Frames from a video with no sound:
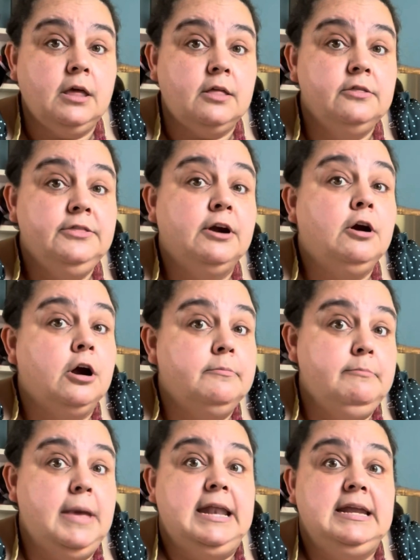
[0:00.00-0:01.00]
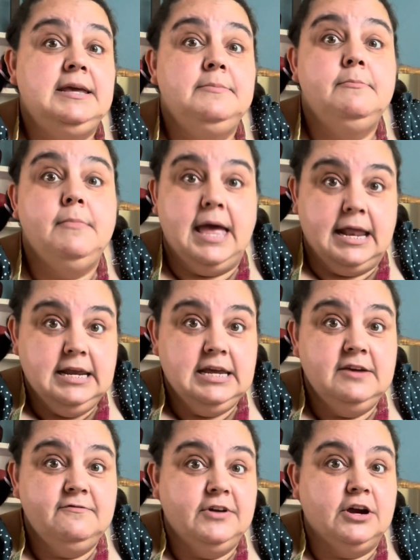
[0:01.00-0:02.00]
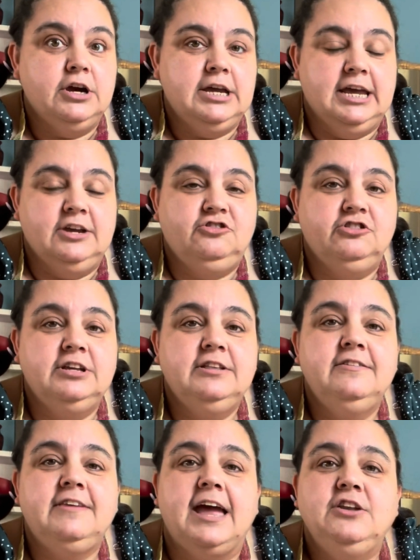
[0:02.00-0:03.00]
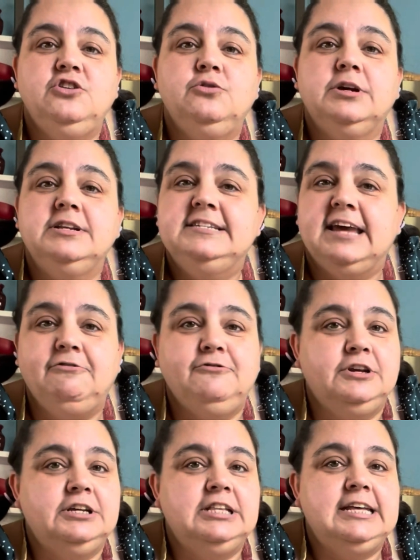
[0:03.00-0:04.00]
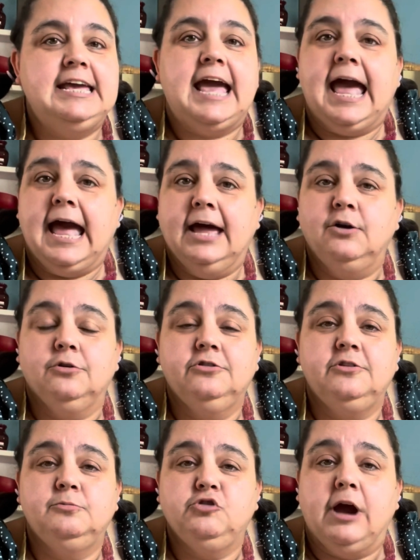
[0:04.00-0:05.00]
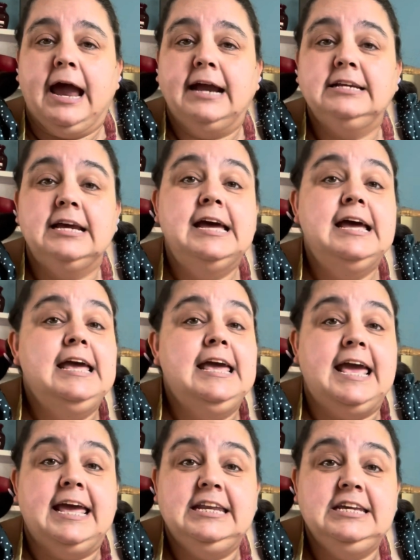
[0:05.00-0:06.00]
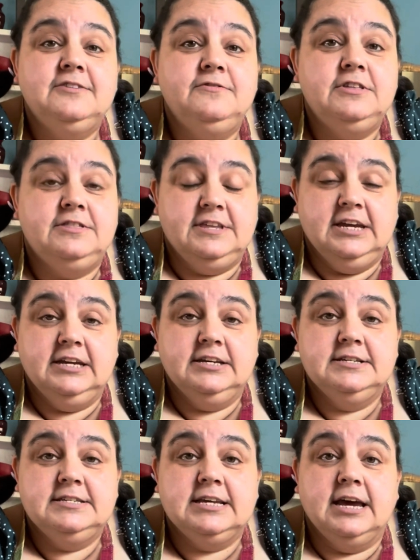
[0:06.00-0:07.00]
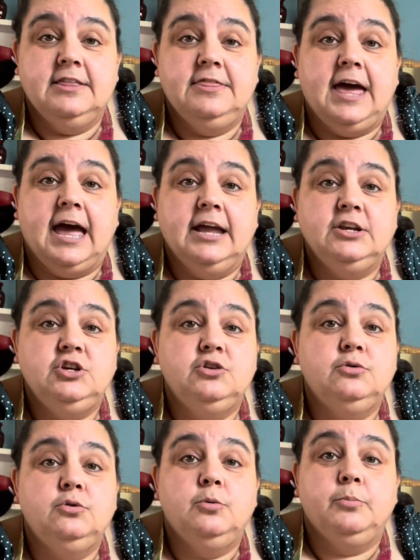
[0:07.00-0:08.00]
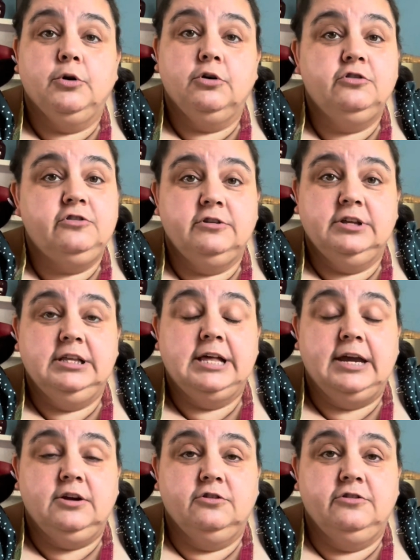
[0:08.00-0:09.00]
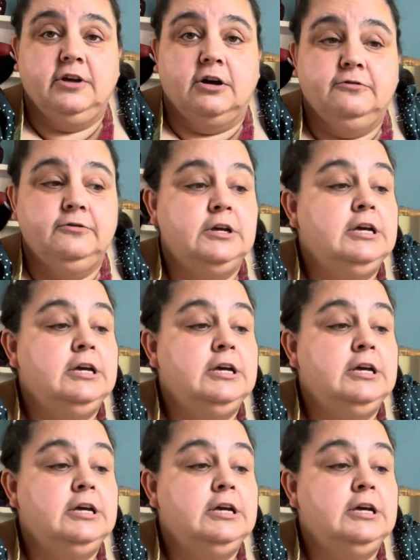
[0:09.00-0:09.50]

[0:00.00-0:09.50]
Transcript: There are many variations, and you can definitely add or subtract any of the things that you personally like yourself.